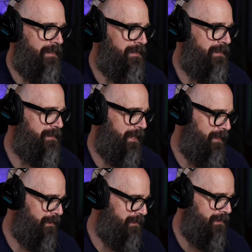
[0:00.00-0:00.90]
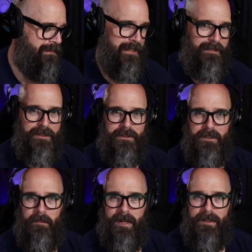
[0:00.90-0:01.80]
a desire to, to
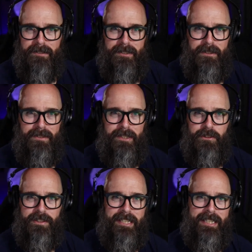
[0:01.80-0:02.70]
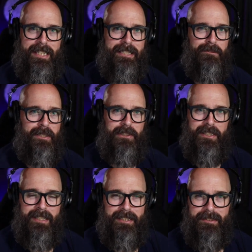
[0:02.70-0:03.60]
learn about, you know, intricate key
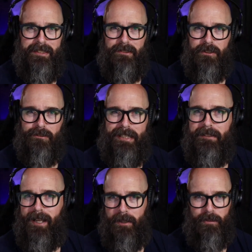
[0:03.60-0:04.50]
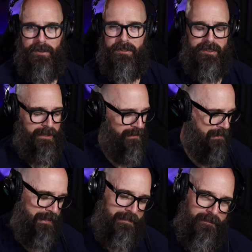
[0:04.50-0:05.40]
switching and, and string libraries and
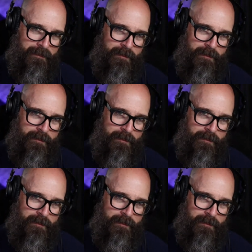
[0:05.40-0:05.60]
everything.